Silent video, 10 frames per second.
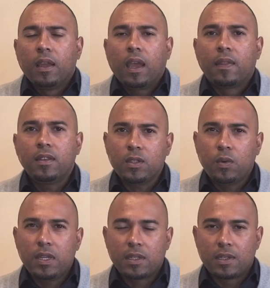And this
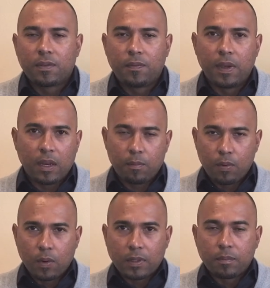question is very
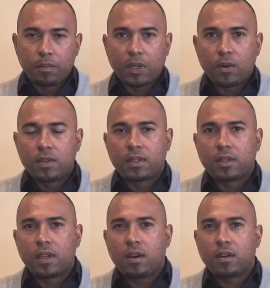important because
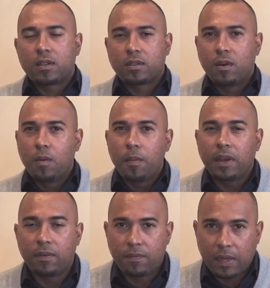there are so
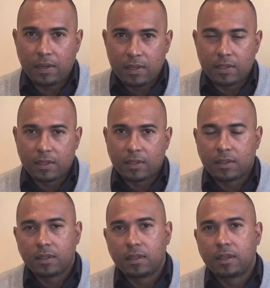many funders
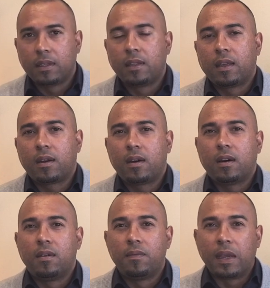that are
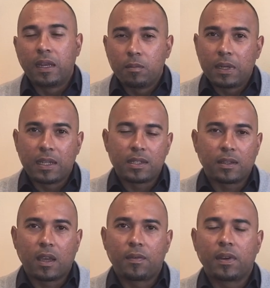available in
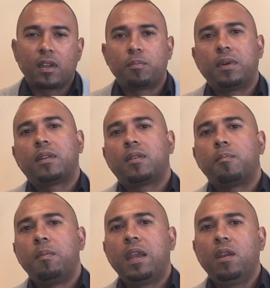South Africa, but
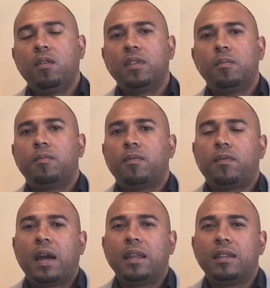many of them
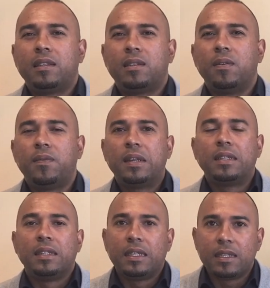fund
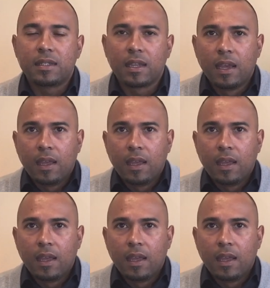different needs.